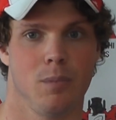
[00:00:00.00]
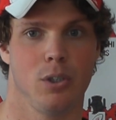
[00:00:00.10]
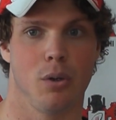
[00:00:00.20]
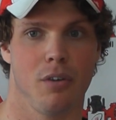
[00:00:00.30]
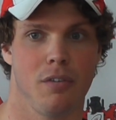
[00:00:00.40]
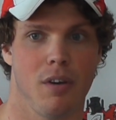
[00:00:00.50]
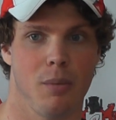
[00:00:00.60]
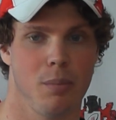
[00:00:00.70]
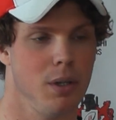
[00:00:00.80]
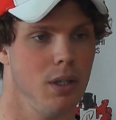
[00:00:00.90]
Shoulder
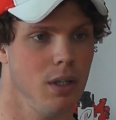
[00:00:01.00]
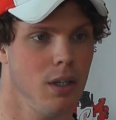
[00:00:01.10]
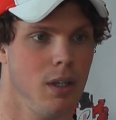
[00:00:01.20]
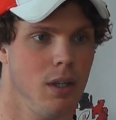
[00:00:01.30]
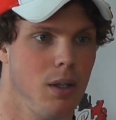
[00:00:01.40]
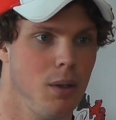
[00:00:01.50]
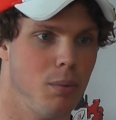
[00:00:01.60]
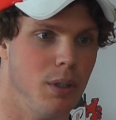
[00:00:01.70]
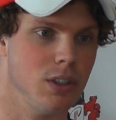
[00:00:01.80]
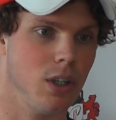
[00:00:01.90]
felt pretty
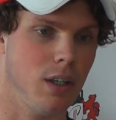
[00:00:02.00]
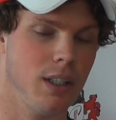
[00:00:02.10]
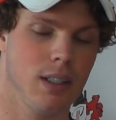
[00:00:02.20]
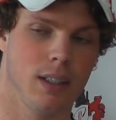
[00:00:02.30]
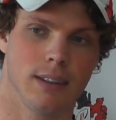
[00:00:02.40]
solid.